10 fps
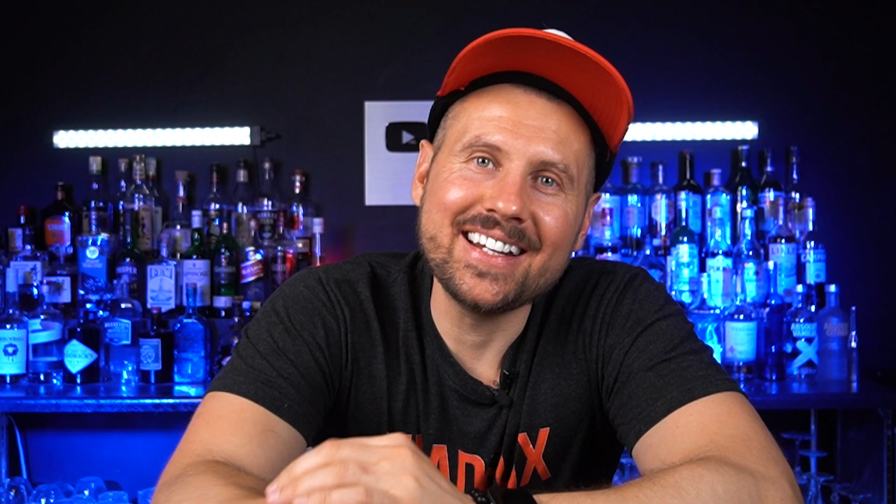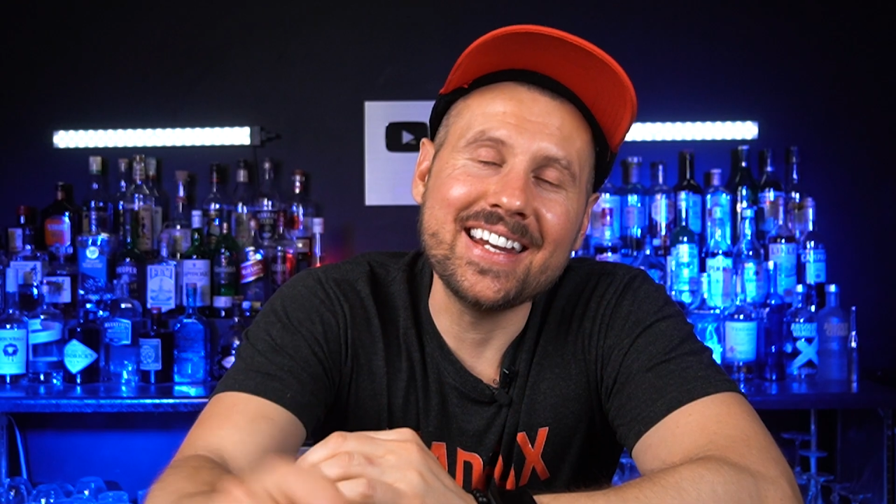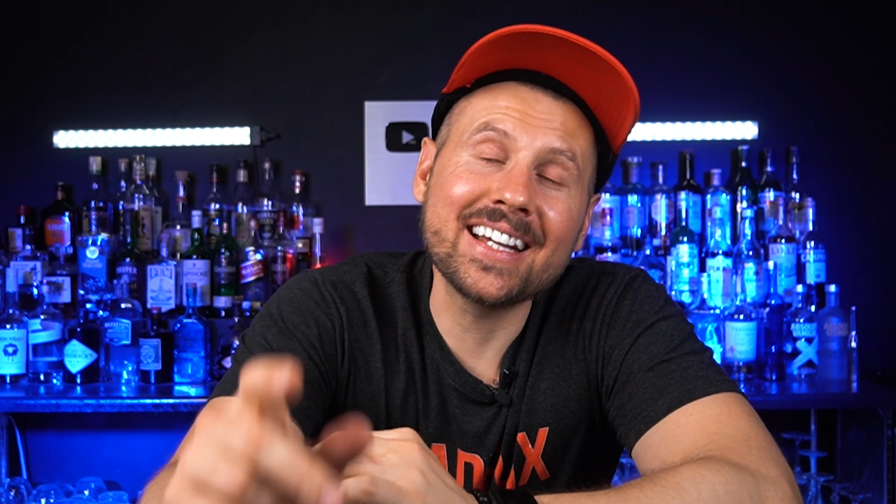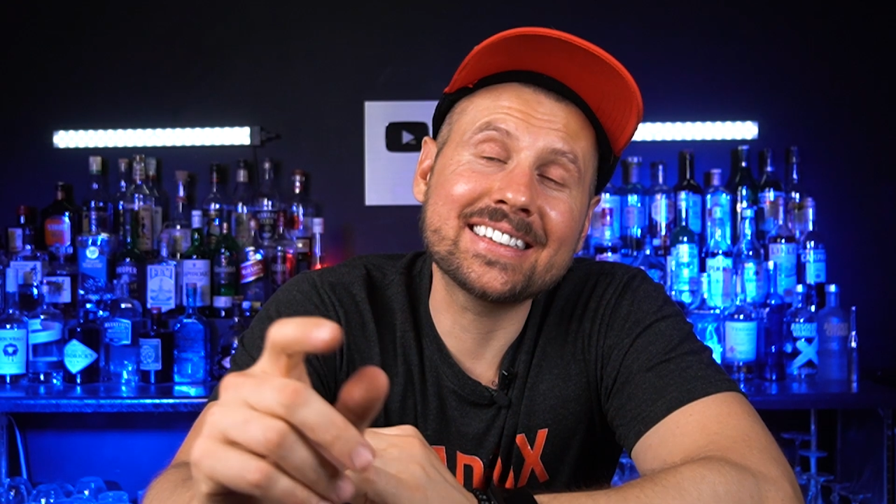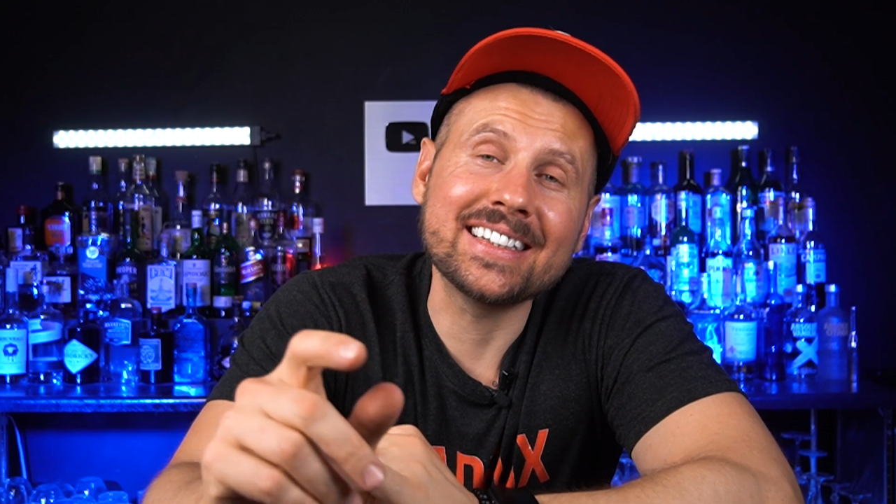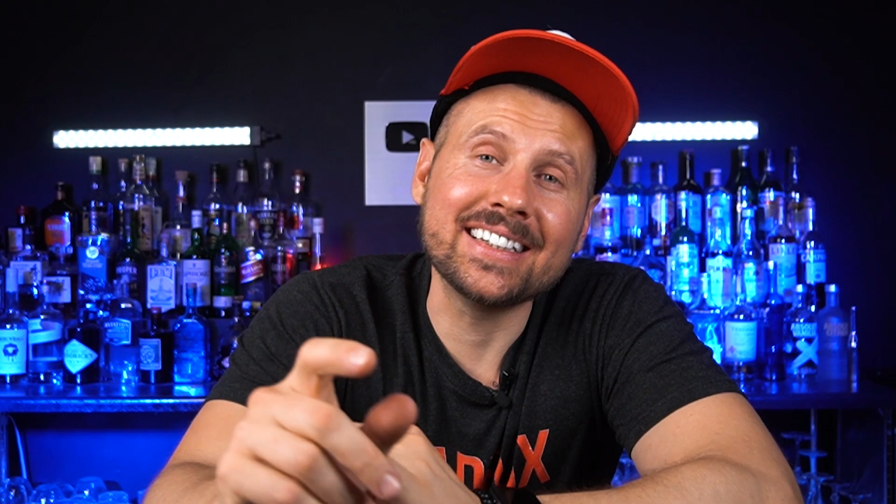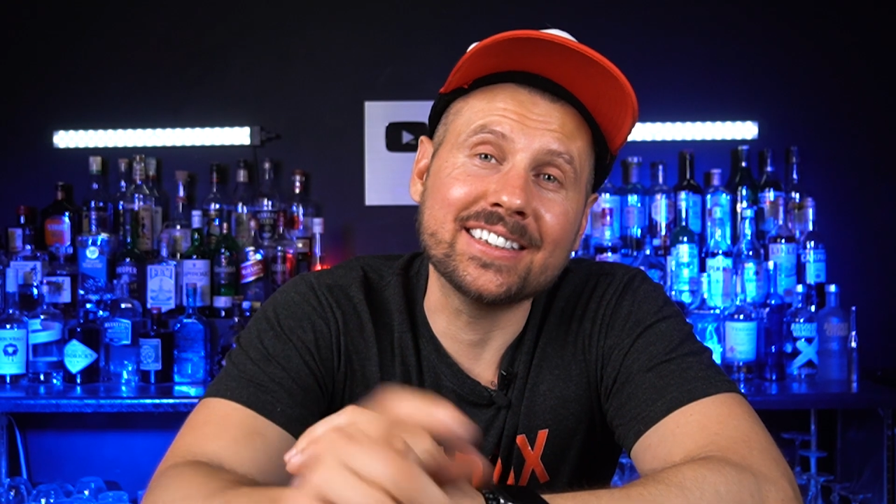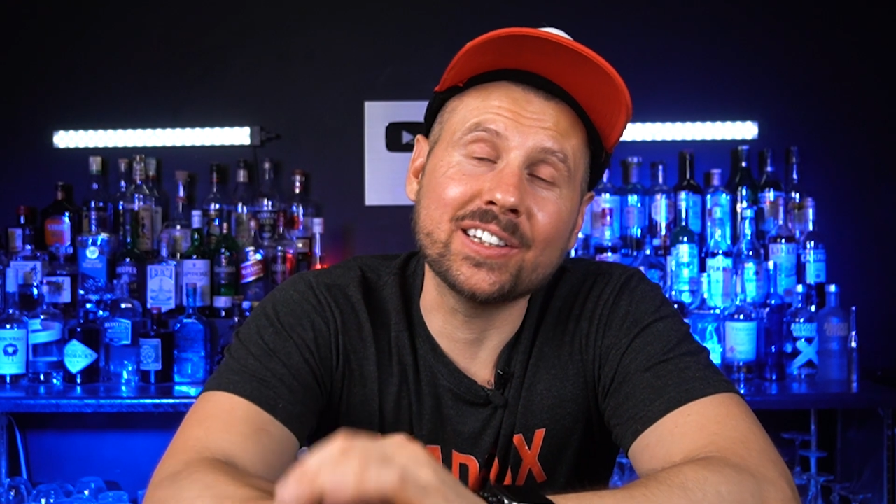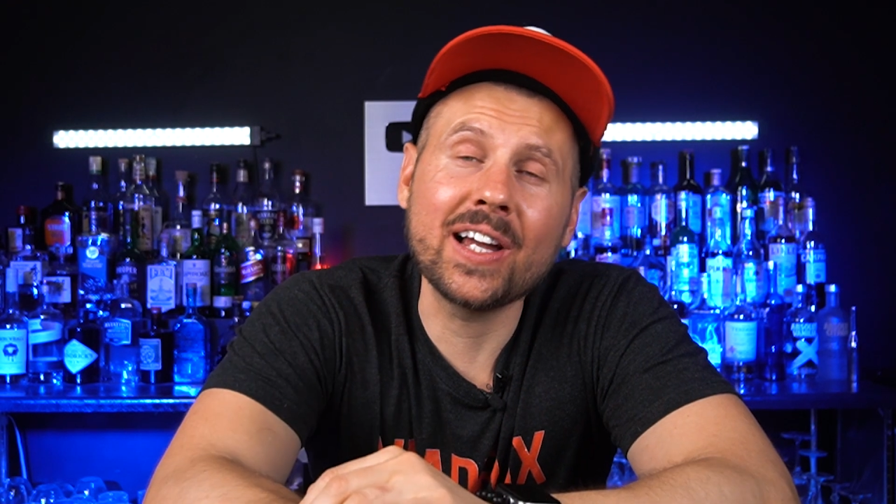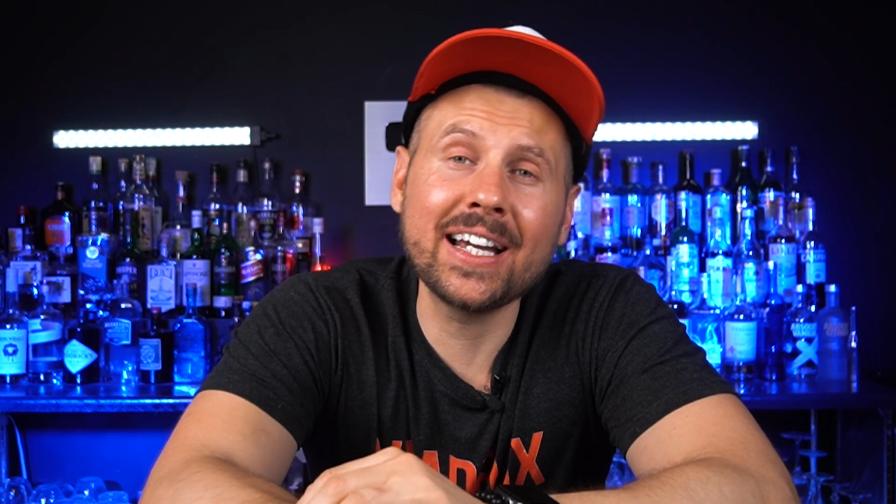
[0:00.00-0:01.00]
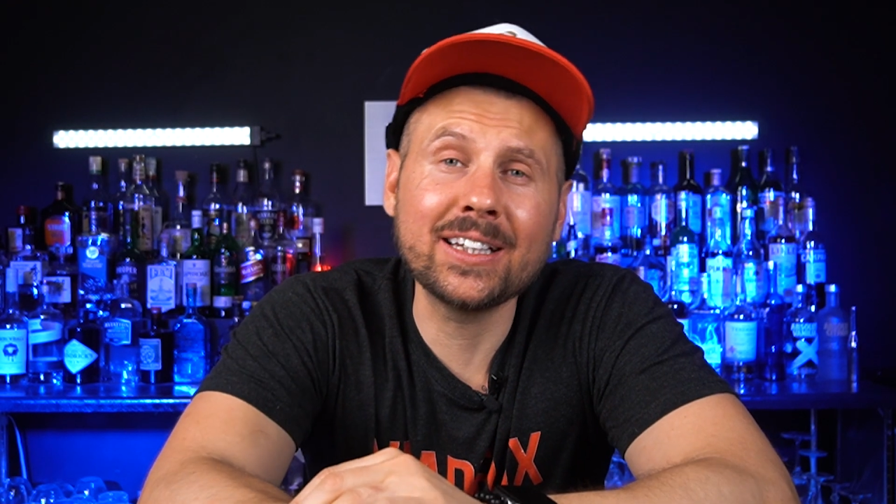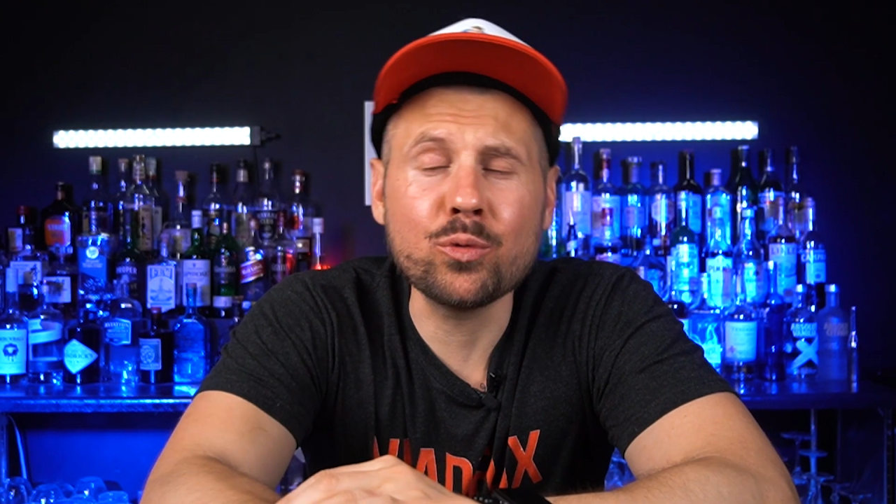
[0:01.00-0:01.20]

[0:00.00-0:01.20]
Next is light,